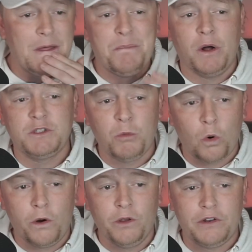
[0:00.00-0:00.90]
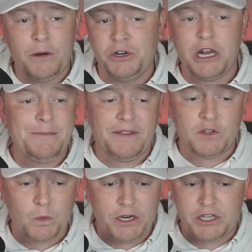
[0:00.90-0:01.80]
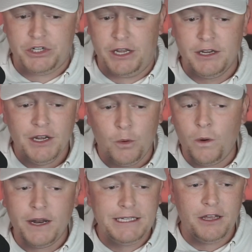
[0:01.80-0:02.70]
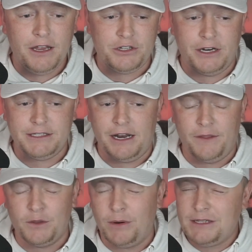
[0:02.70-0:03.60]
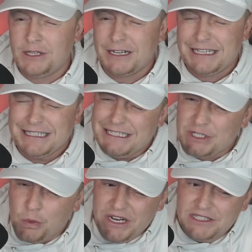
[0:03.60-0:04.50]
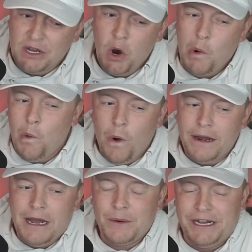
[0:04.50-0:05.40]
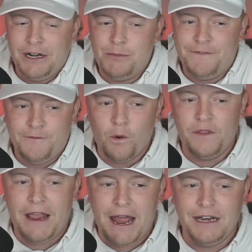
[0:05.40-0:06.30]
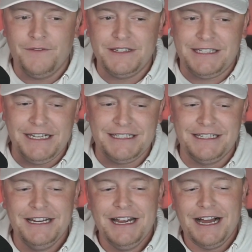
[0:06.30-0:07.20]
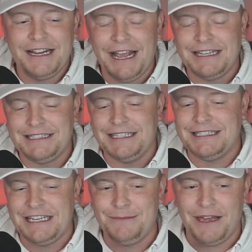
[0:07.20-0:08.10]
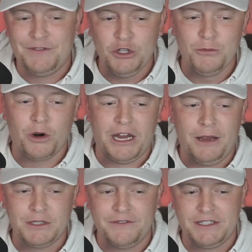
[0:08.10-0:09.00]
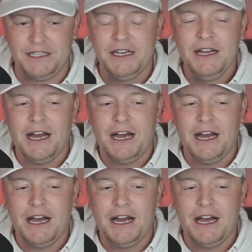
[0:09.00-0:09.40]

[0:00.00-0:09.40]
the Baltimore Orioles, and I wish I bet this one yesterday. What did I tell you yesterday? I said I think the Red Sox at least squeeze one out here before the end of the season against this team. They have 2 more games, obviously,